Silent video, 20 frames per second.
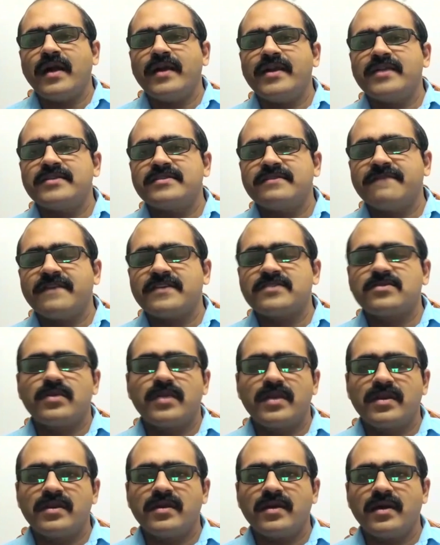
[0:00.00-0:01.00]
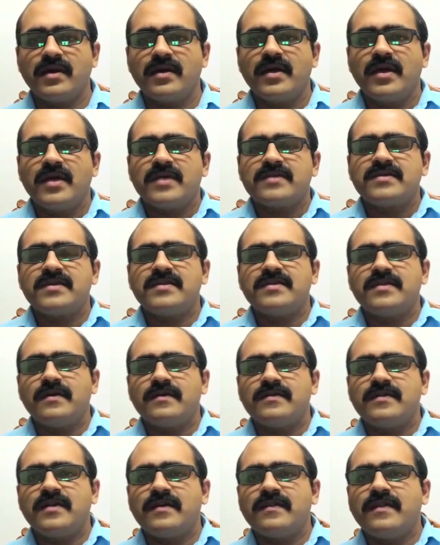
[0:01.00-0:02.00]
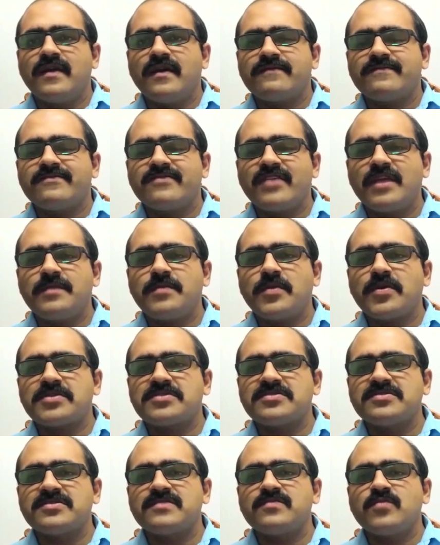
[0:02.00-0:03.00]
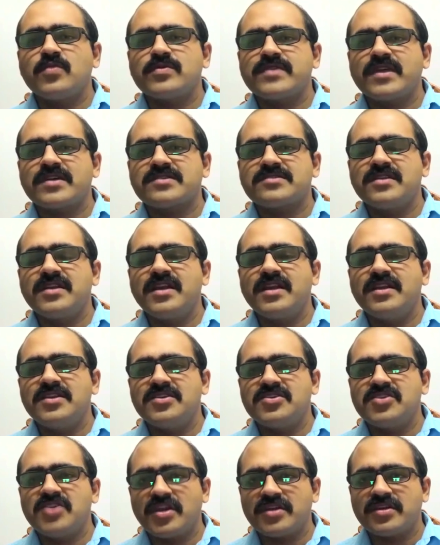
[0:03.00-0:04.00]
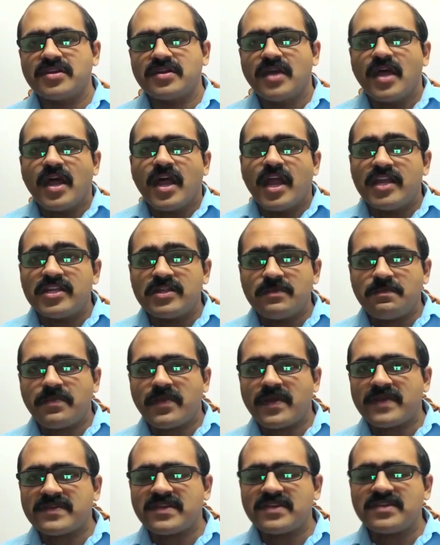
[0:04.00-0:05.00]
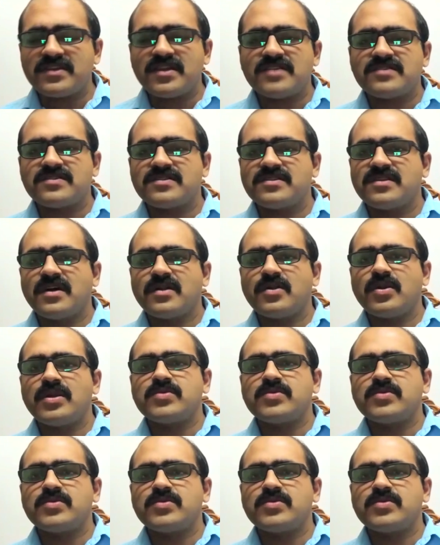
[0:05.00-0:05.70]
its effects on India. See, the trade protectionism was actually initiated in the present day scenario.